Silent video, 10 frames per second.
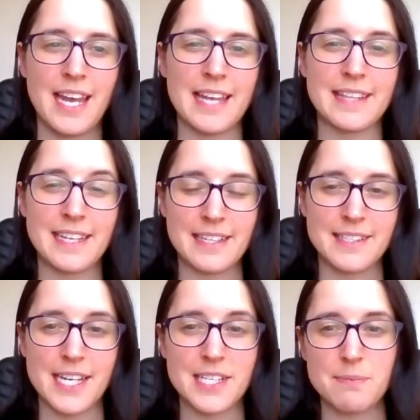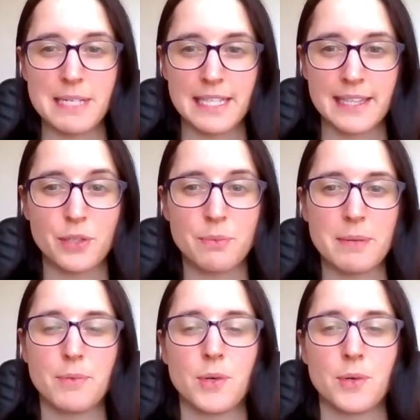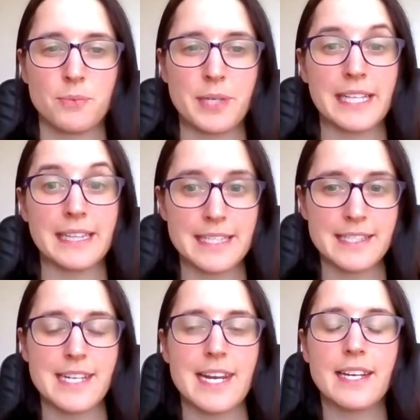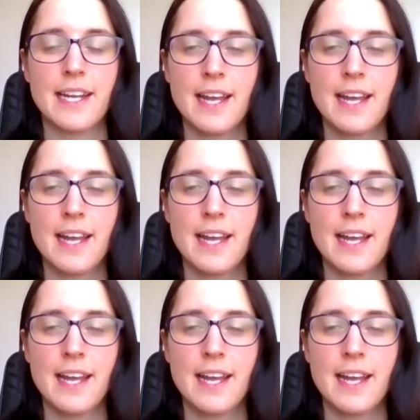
and they can tend to be a little bit more realistic